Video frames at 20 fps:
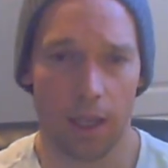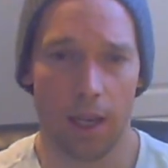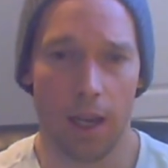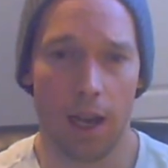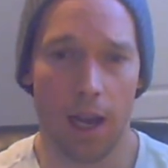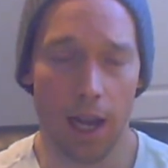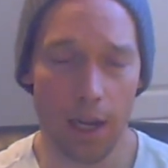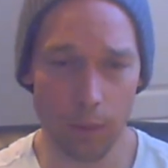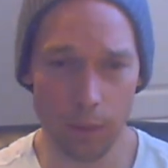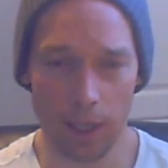
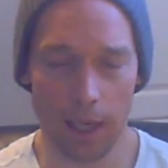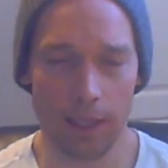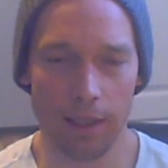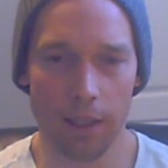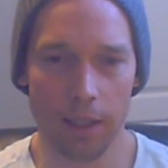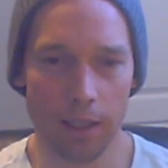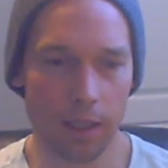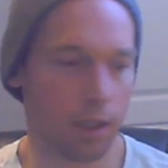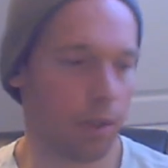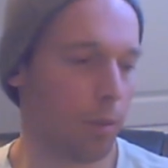I
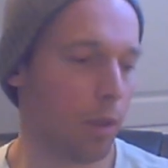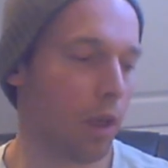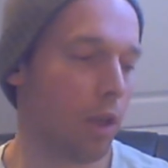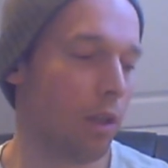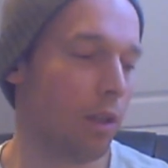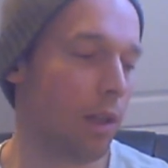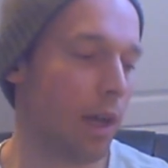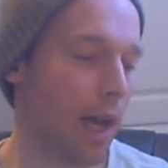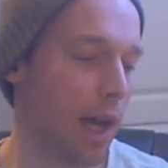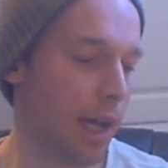like them
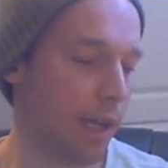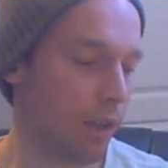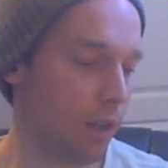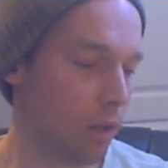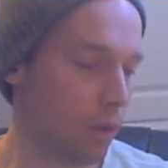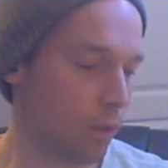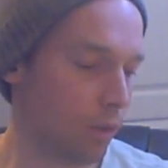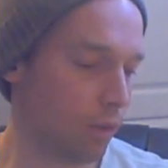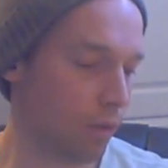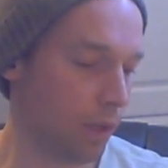all. I
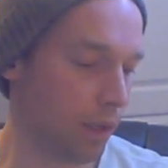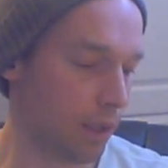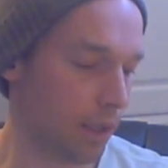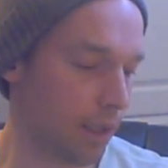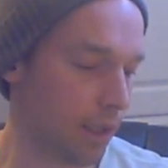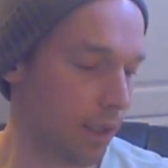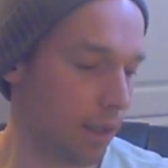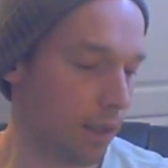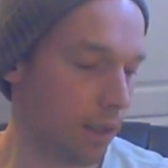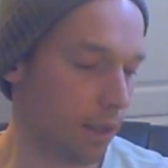don't
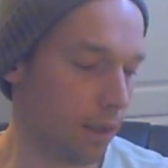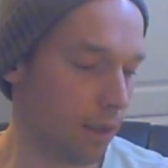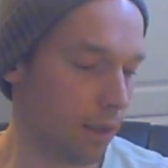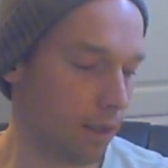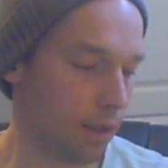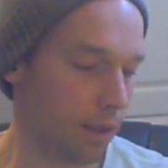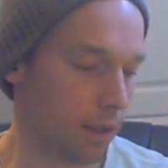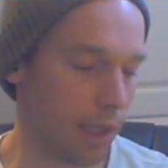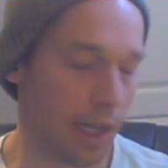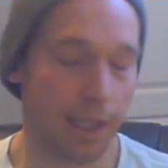really,
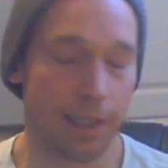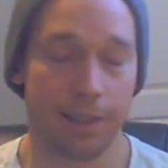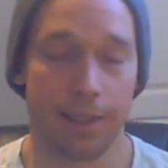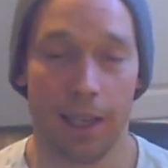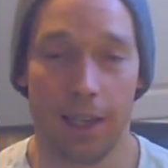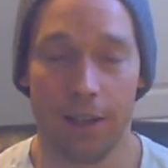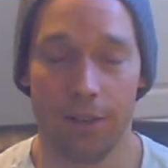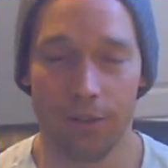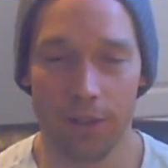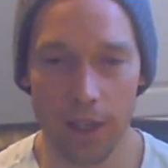
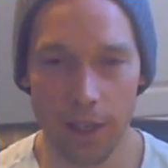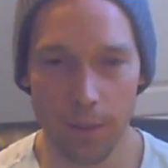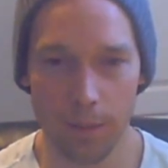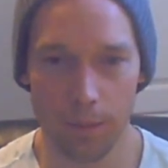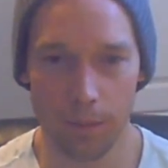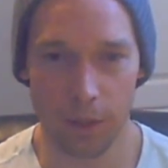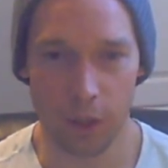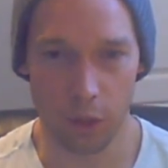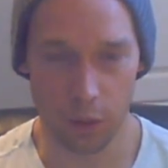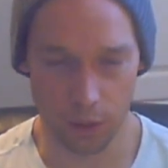if
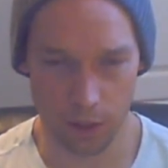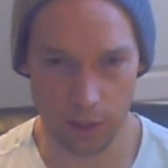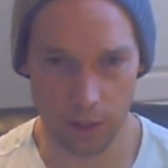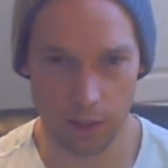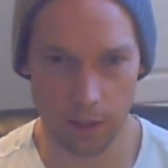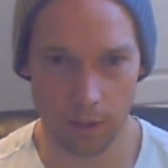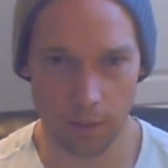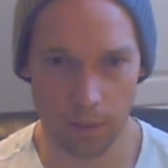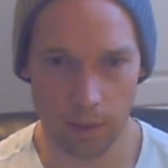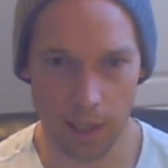I'm using
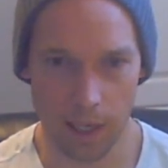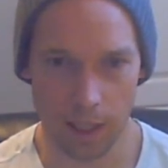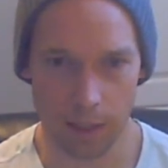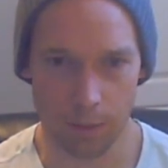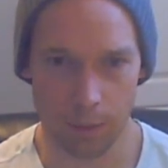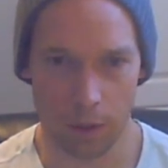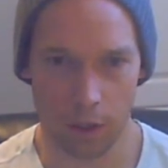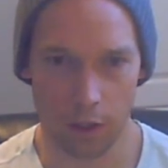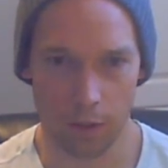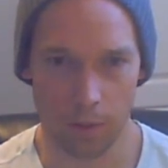them as
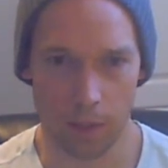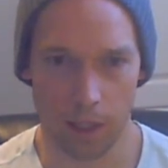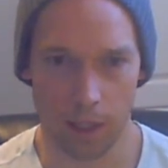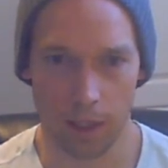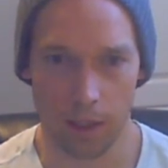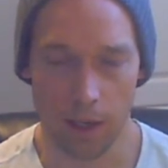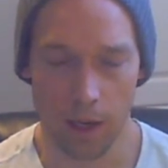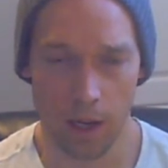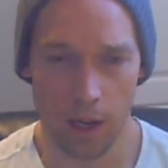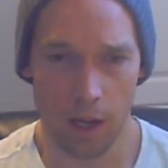part of
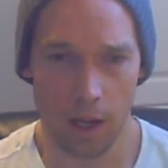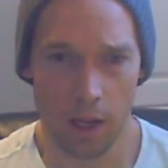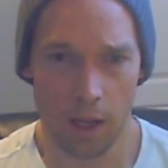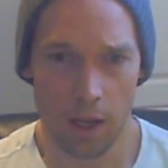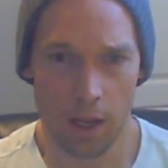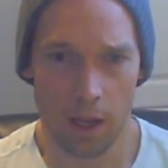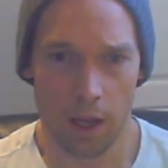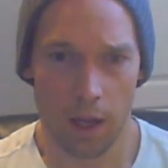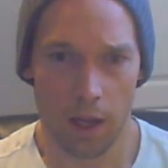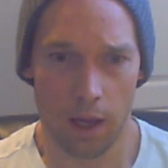my
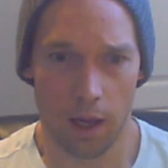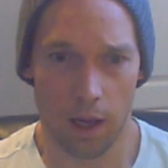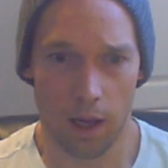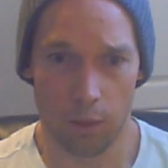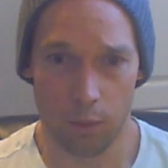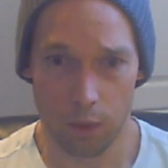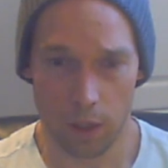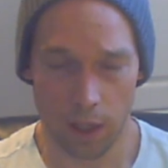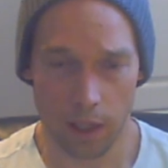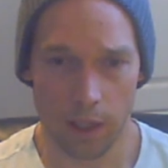
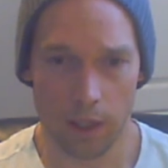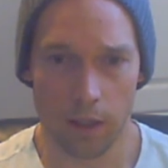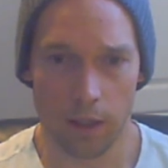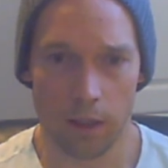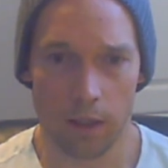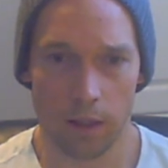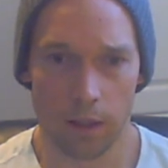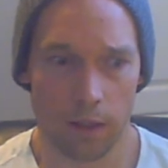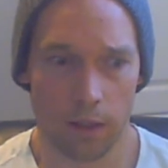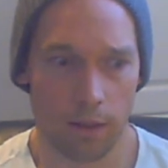running
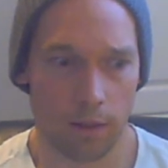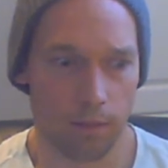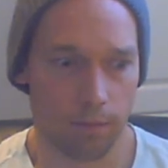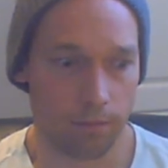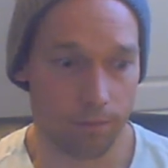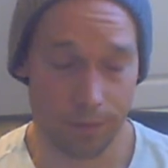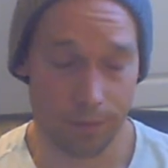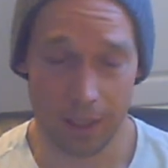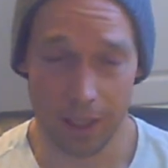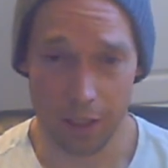
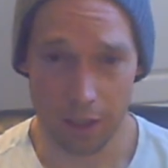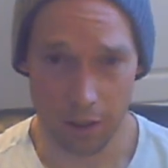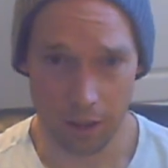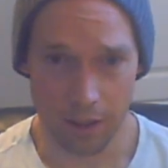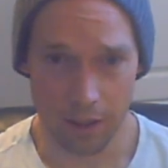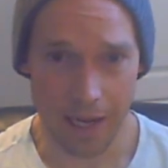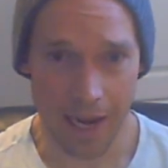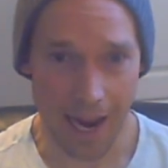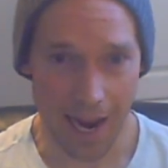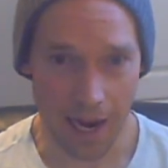gear
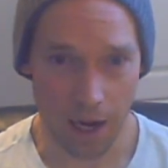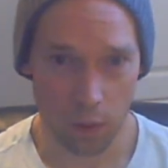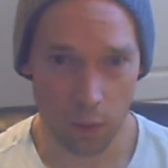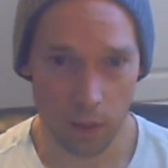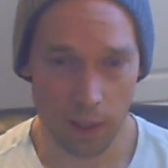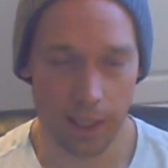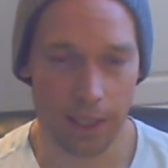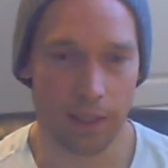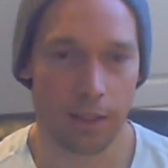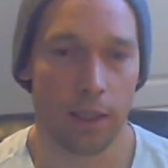now,
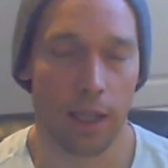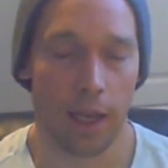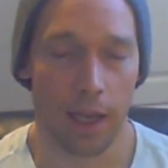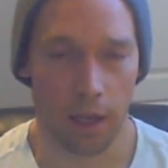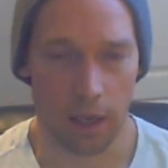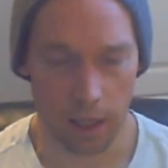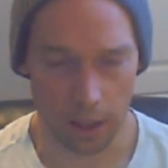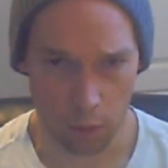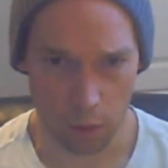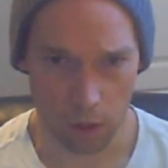it's a
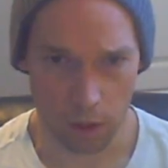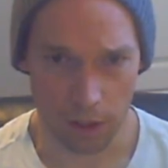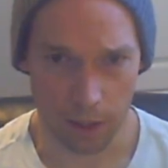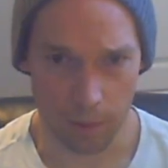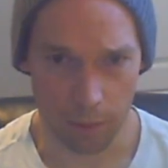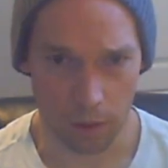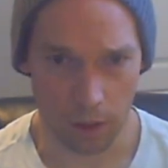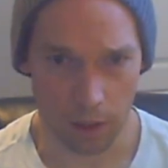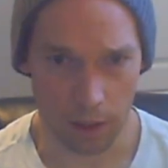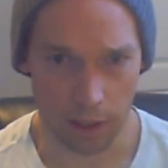high quality
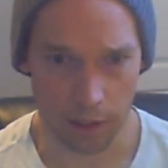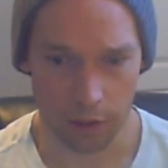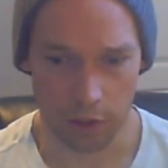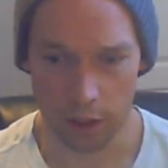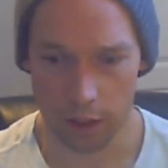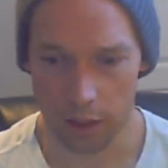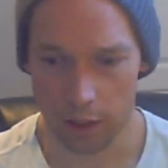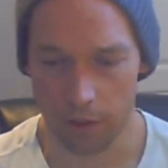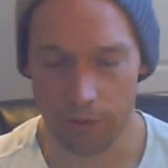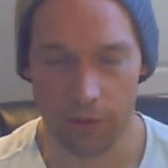product,
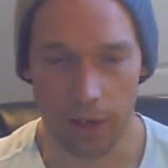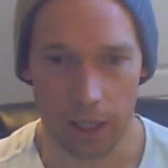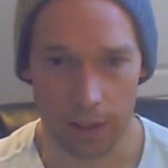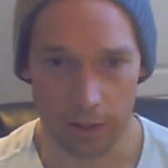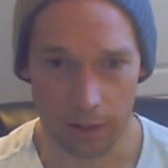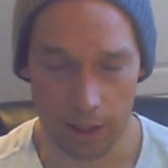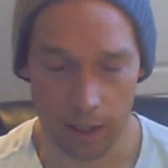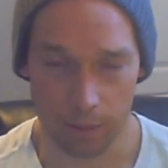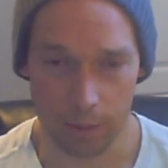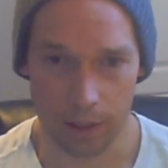just the fact
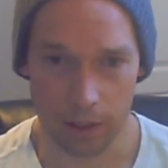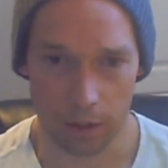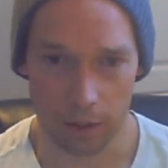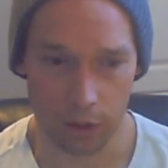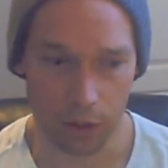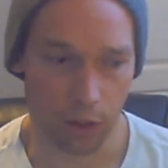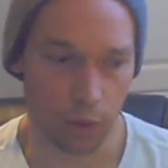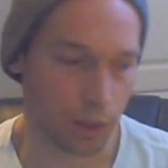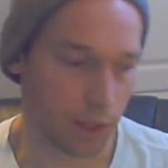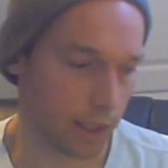that I'm still
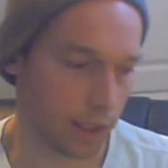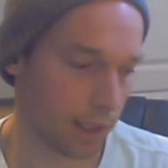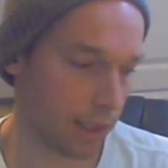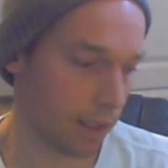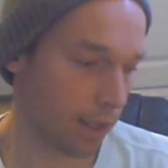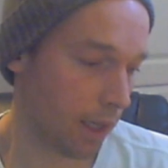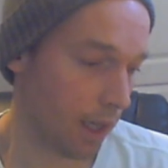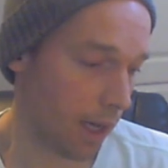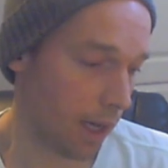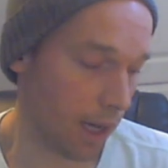using
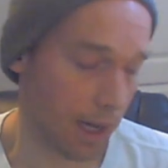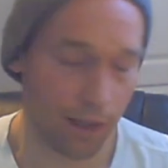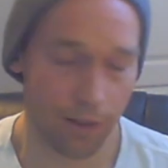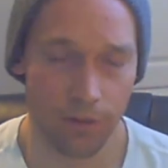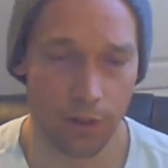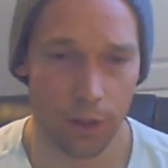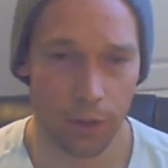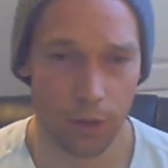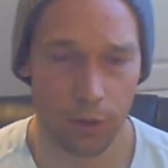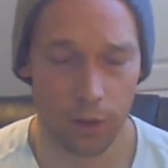it. I
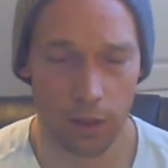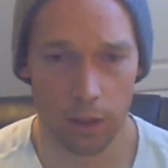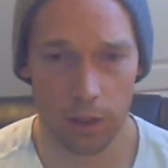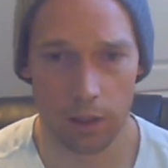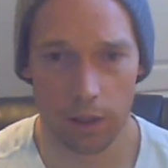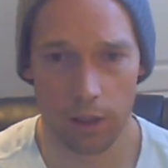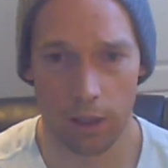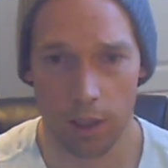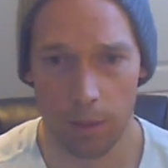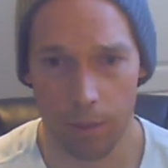filtered out a
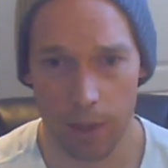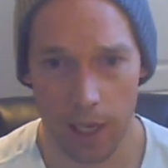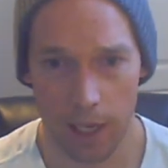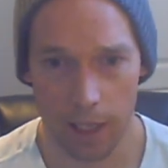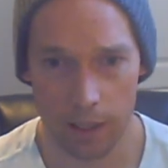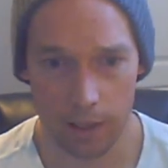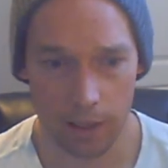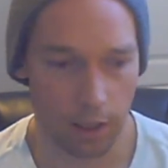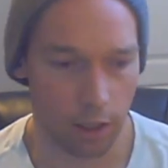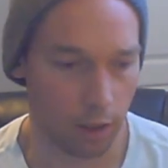lot of
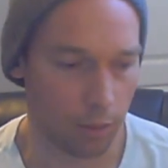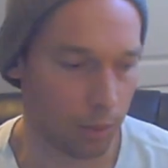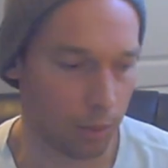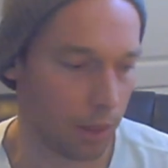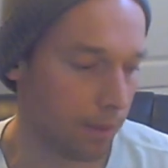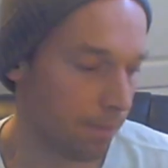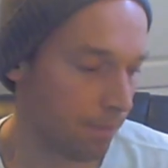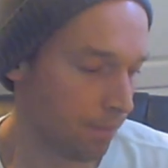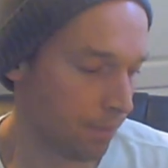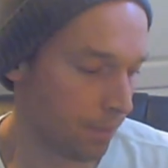bad gear,
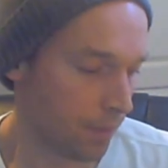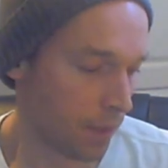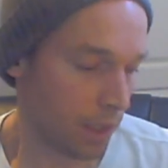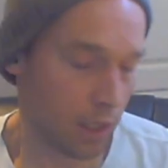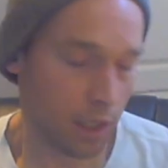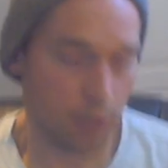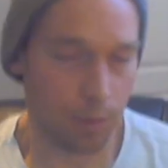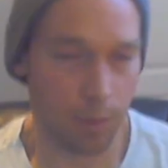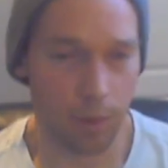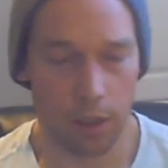but
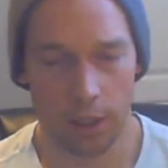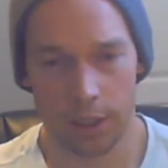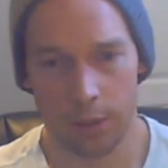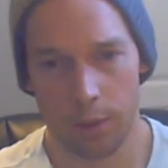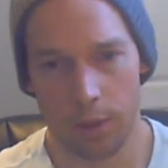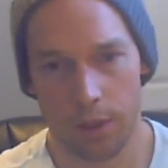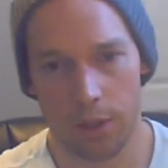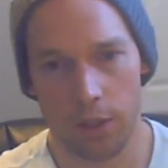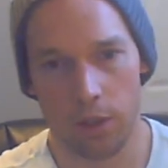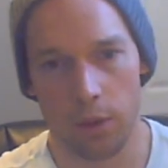to be honest
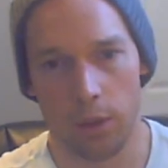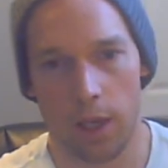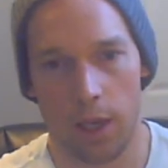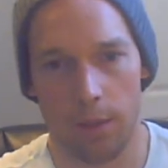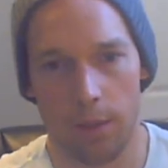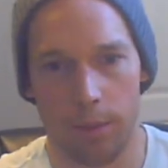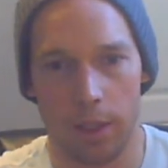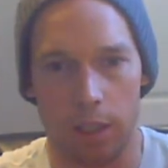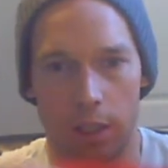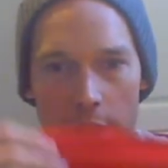with you,
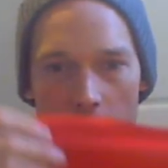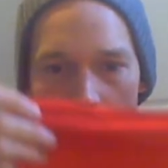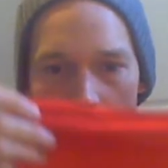I'm going to go